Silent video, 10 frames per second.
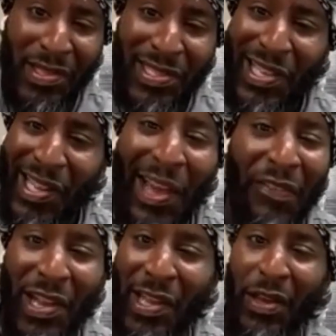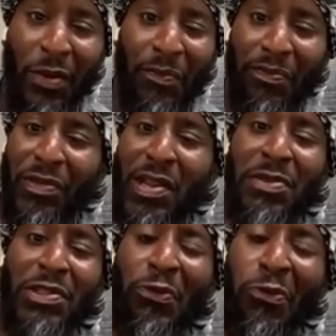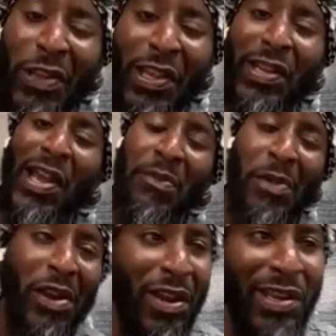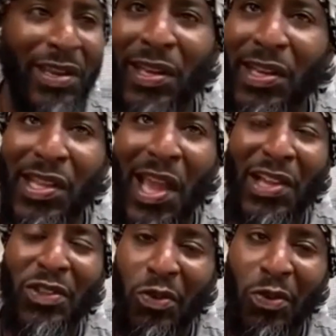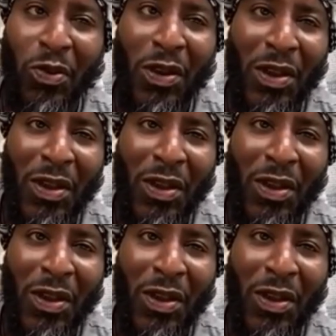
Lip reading: to 11 a.m. It was a freaking nightmare. And then the actual